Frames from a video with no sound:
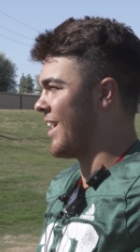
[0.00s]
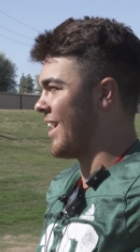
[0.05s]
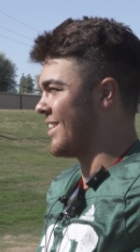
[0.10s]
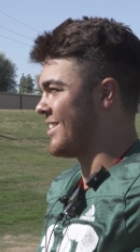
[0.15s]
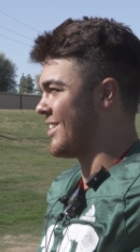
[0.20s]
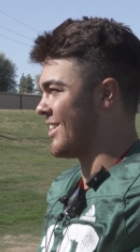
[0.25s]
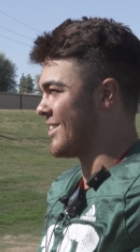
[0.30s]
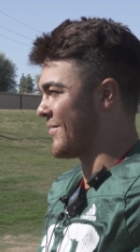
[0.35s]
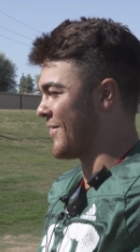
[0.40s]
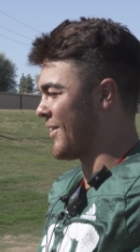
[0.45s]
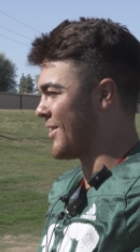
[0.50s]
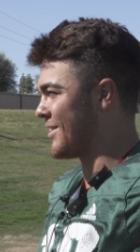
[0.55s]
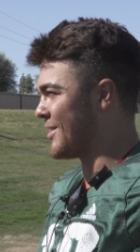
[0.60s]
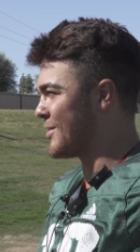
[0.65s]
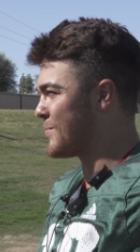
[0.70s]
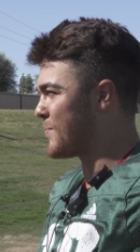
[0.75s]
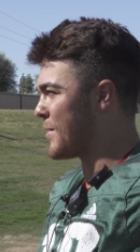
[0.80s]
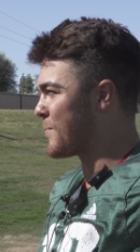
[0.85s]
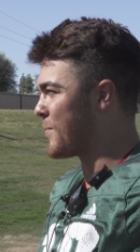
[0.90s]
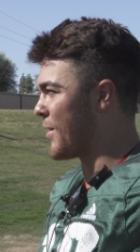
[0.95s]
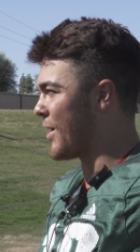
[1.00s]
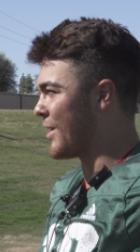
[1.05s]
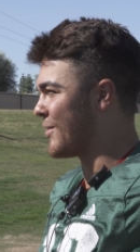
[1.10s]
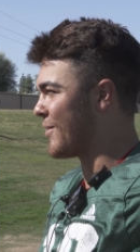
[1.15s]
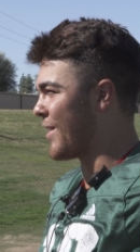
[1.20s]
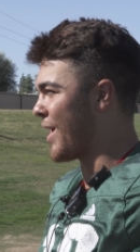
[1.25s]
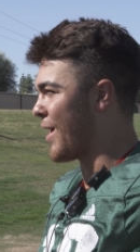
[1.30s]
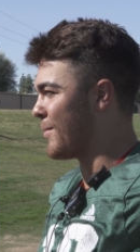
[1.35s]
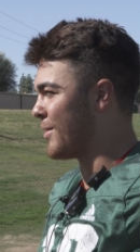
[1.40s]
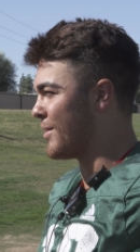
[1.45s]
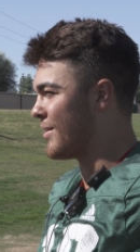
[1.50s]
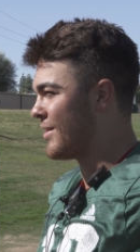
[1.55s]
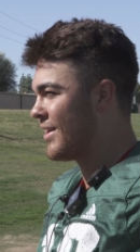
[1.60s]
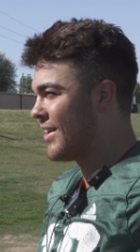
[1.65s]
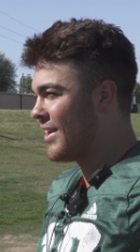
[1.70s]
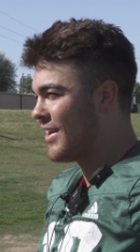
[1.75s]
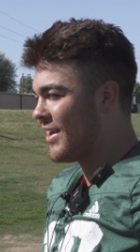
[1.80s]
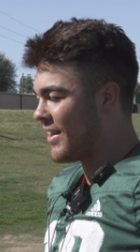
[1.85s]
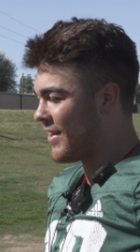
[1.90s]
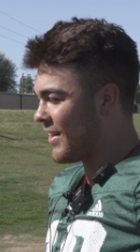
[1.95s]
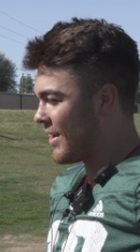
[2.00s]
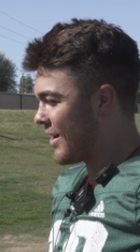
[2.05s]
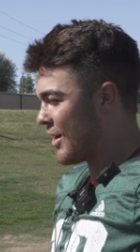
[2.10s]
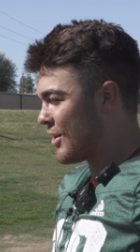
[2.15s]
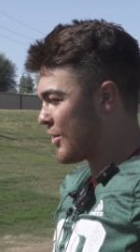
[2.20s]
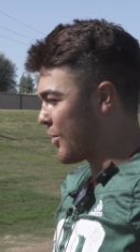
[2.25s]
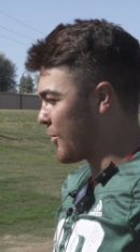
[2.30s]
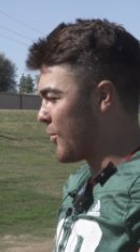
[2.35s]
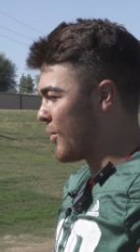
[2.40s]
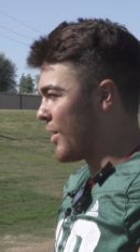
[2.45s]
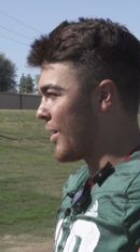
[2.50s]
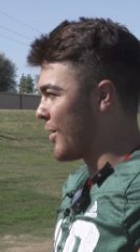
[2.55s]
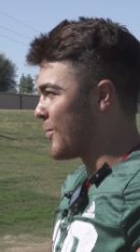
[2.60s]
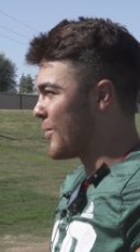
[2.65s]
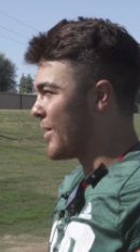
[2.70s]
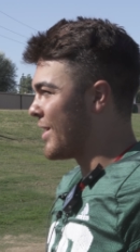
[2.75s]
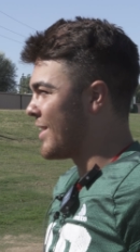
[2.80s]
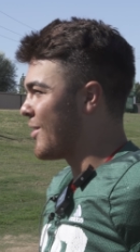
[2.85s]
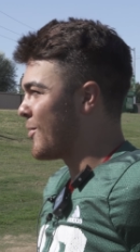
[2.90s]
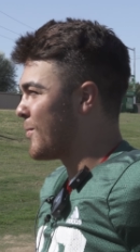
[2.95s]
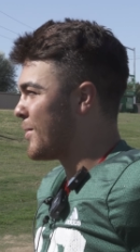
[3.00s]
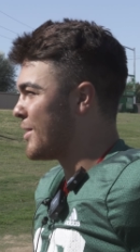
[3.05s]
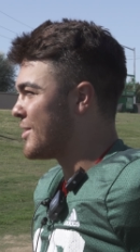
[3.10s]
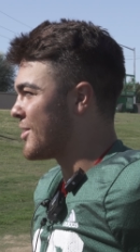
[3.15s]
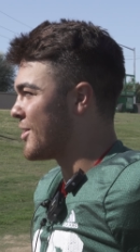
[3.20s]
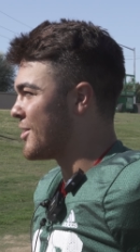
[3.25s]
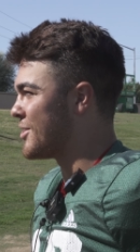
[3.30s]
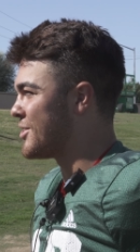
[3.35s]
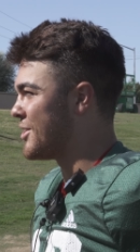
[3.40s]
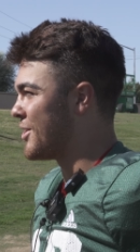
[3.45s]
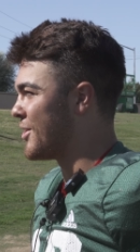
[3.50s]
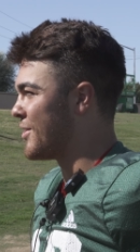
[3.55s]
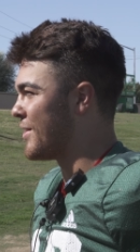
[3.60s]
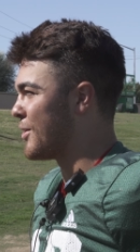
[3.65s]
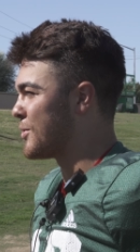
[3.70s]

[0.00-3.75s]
I just felt his big body grab it, and I got thrown out of the way, and everybody started cheering.